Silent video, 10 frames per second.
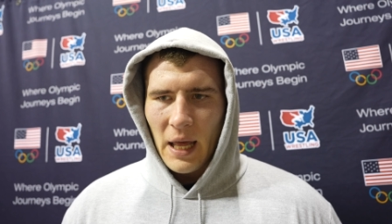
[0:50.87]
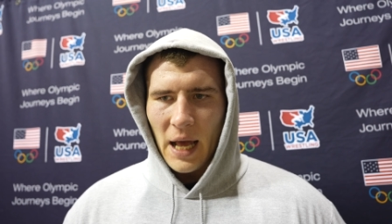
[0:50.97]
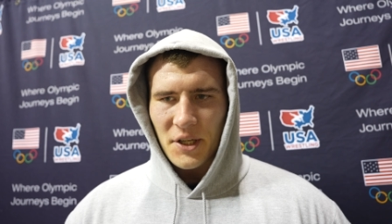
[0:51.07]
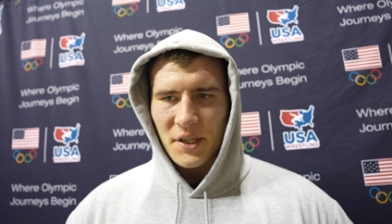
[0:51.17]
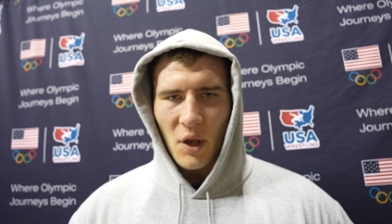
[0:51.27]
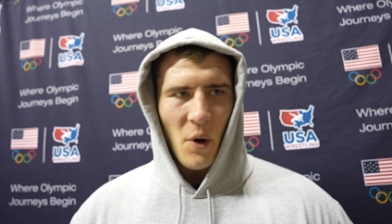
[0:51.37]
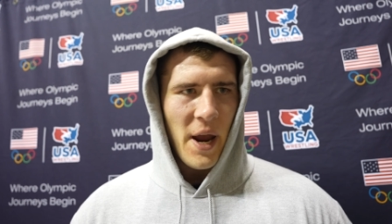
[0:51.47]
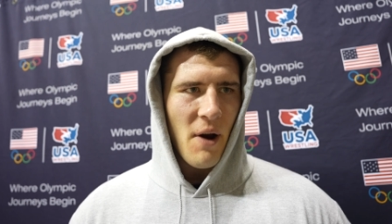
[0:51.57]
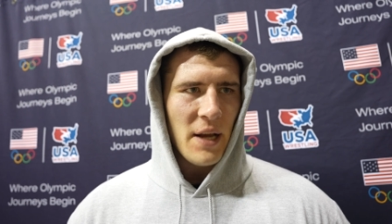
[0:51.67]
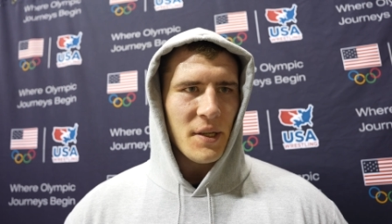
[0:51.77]
That's just the
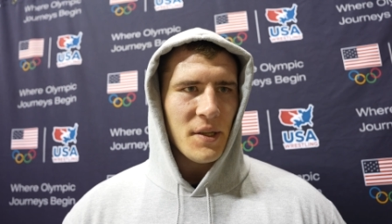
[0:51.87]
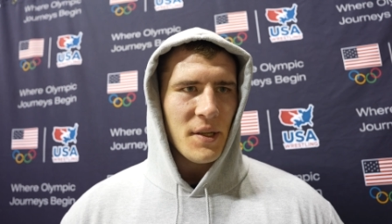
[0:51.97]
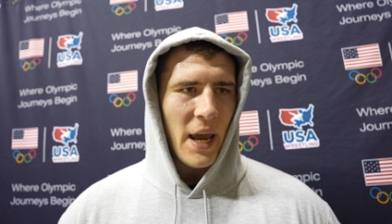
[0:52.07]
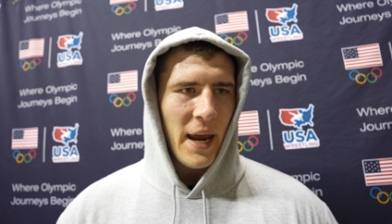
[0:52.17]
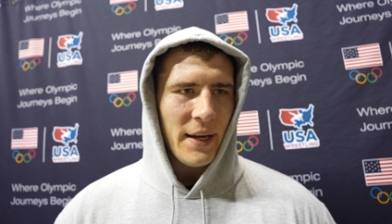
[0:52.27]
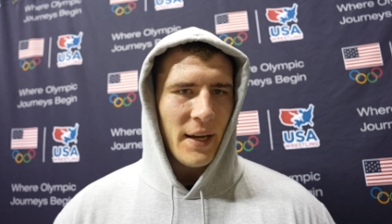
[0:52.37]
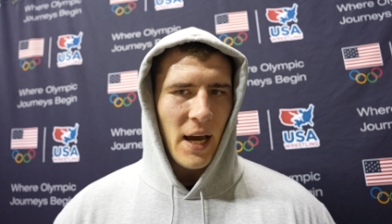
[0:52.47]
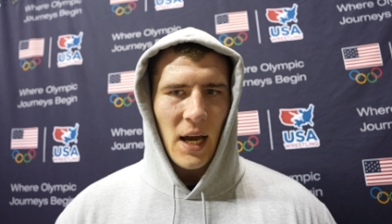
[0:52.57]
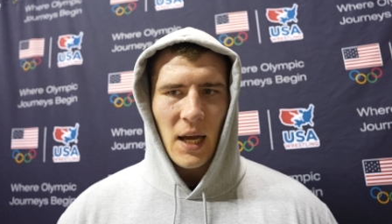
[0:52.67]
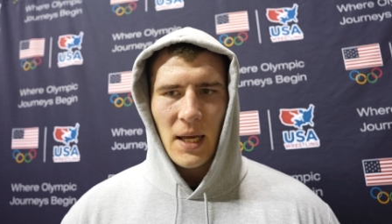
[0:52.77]
way he wrestles. And,
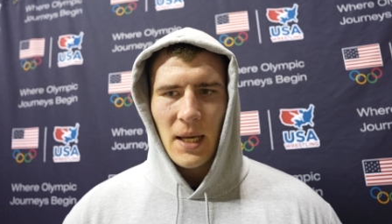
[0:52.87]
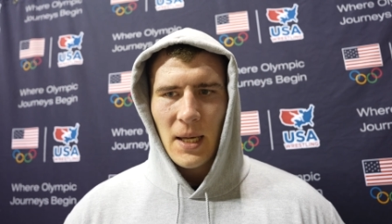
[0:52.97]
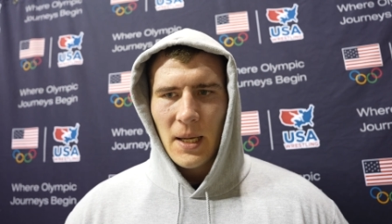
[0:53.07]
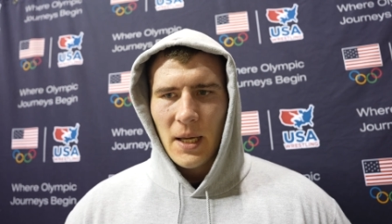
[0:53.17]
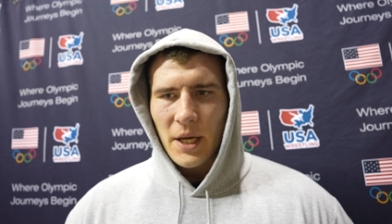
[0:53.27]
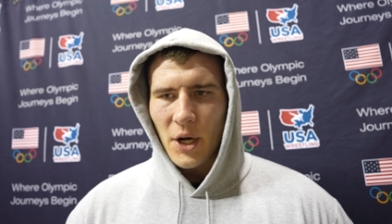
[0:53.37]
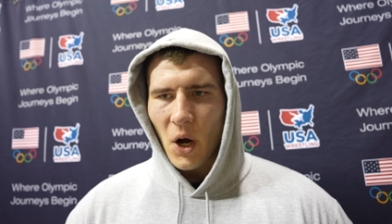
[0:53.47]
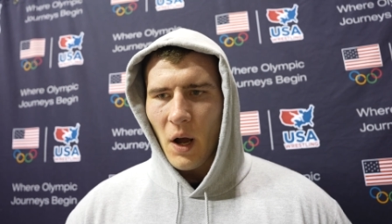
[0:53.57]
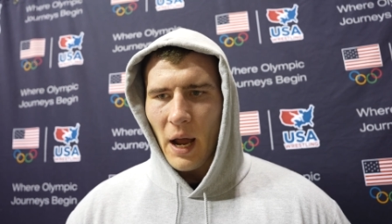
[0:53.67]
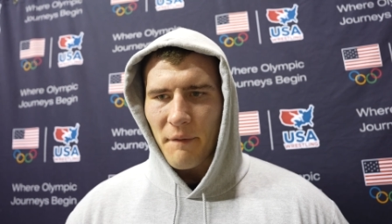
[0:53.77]
you
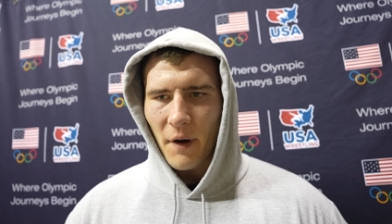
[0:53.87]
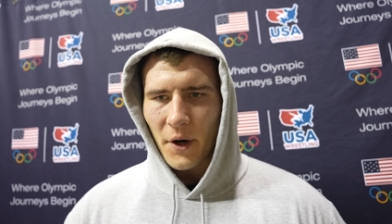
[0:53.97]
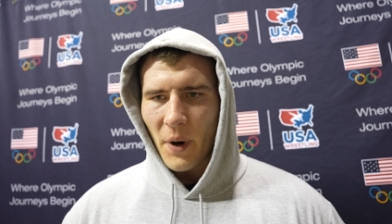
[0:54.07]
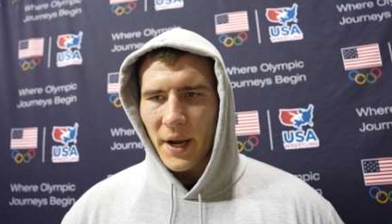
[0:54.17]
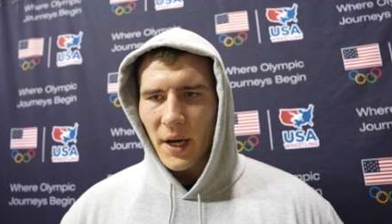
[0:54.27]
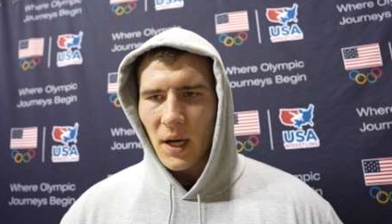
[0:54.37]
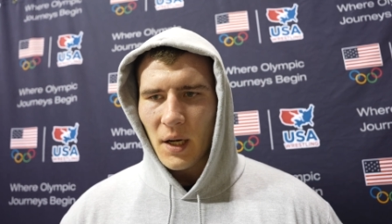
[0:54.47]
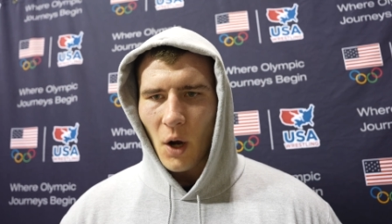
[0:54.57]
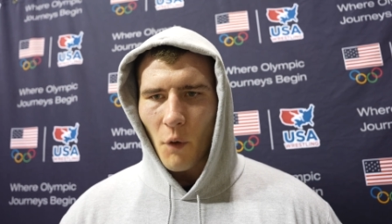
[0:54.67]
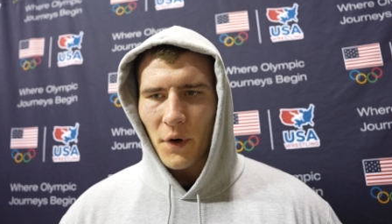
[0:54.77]
know, I found a way to
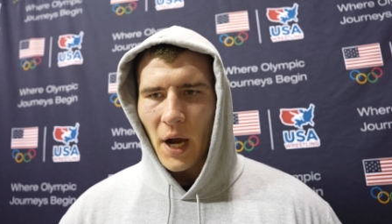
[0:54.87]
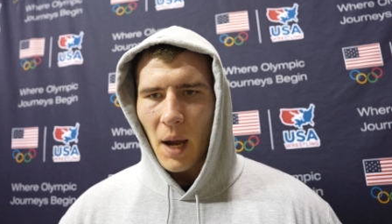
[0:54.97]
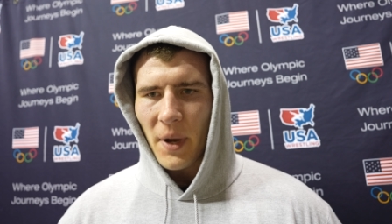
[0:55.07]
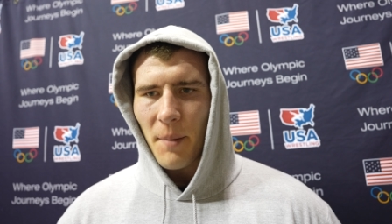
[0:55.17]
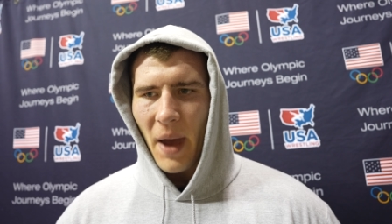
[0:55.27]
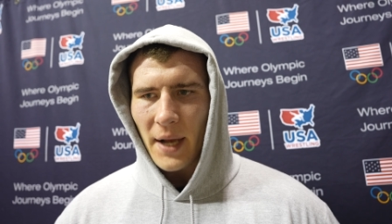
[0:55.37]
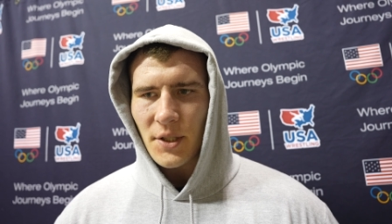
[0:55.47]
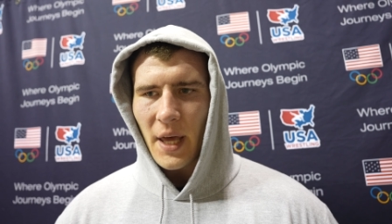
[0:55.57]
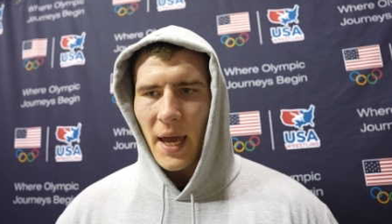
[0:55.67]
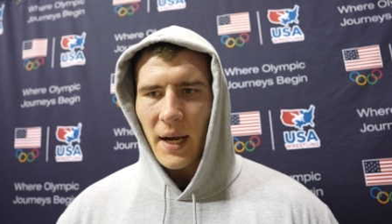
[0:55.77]
overcome a
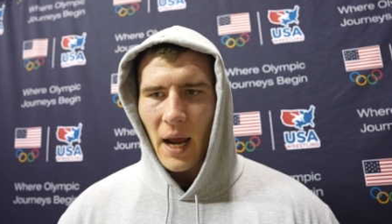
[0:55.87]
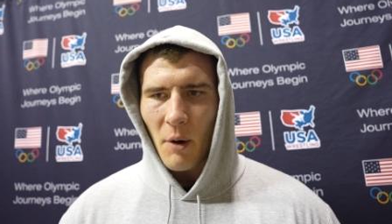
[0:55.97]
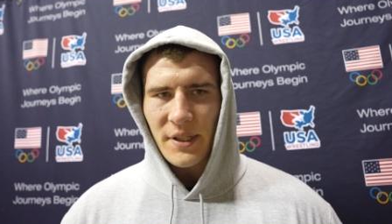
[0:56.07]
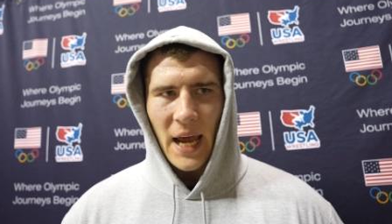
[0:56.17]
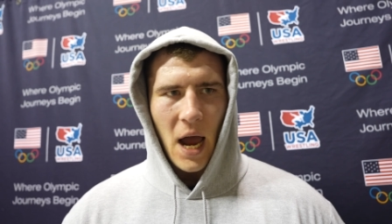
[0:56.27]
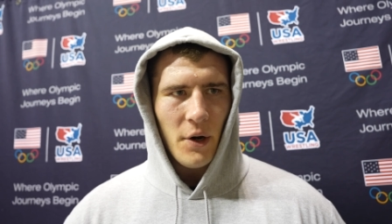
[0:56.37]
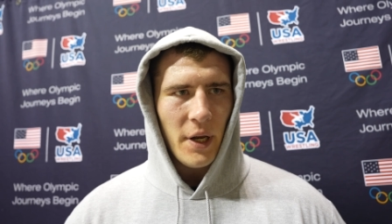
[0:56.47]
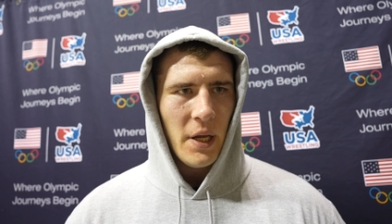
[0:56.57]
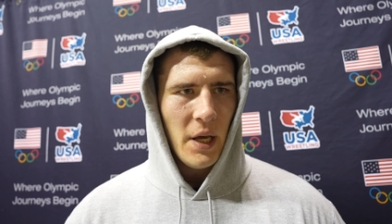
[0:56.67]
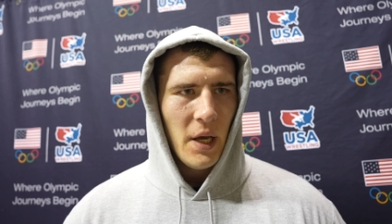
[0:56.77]
match that I was down.
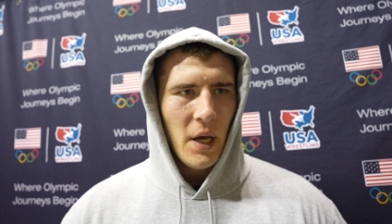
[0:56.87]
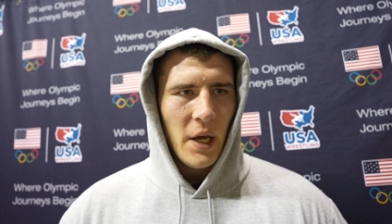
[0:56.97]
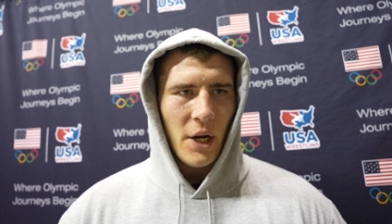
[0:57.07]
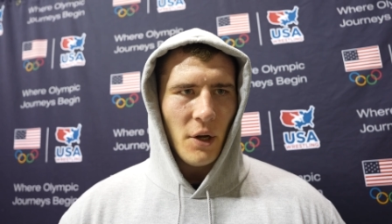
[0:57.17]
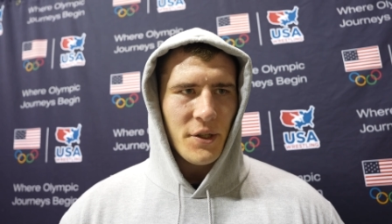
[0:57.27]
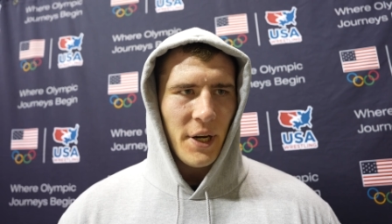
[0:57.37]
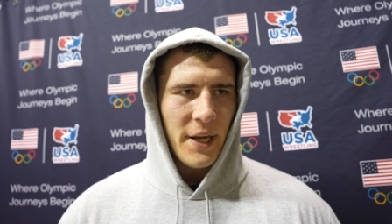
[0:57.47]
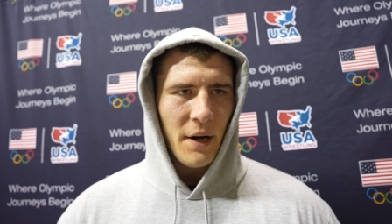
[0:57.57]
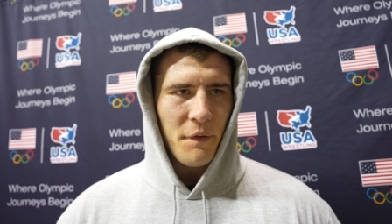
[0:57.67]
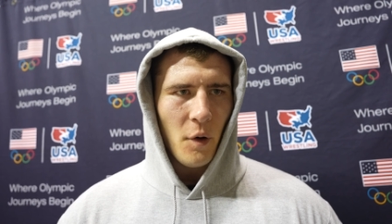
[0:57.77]
And, you know, it was good
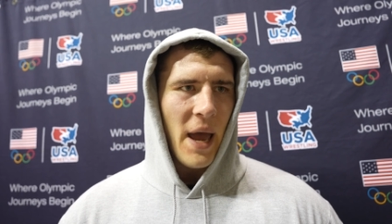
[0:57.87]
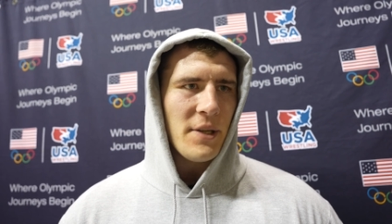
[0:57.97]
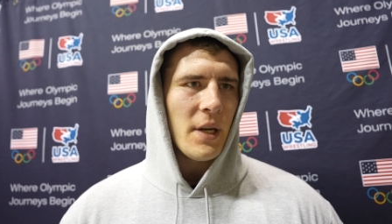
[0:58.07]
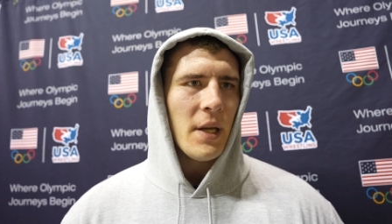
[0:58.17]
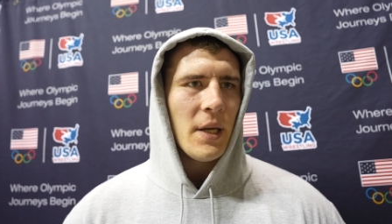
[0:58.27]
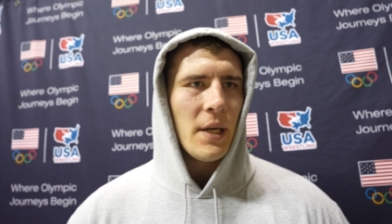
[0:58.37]
to get a full match in.